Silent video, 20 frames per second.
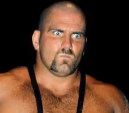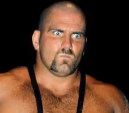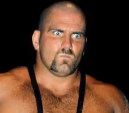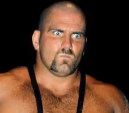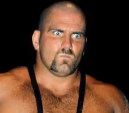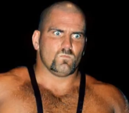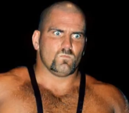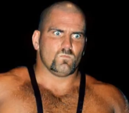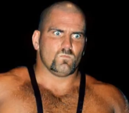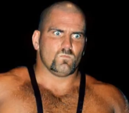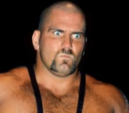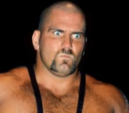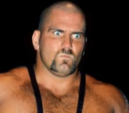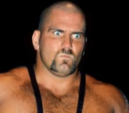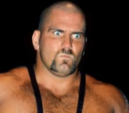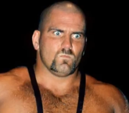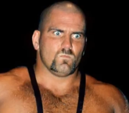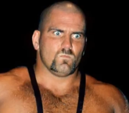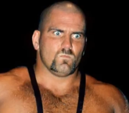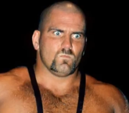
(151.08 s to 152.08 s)

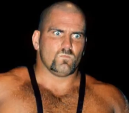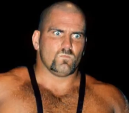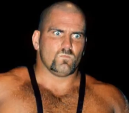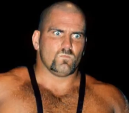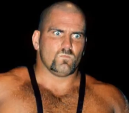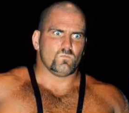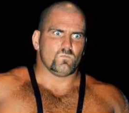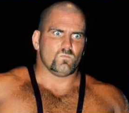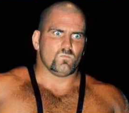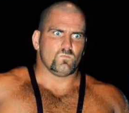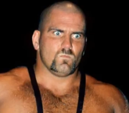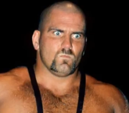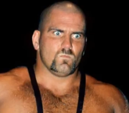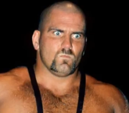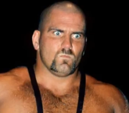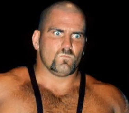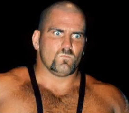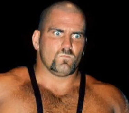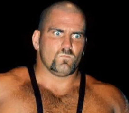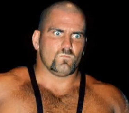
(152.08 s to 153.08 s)

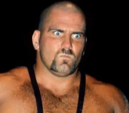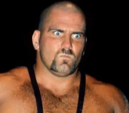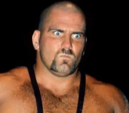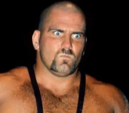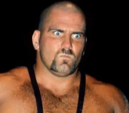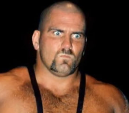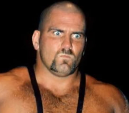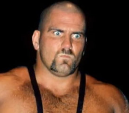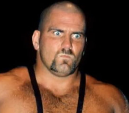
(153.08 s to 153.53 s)
[no speech]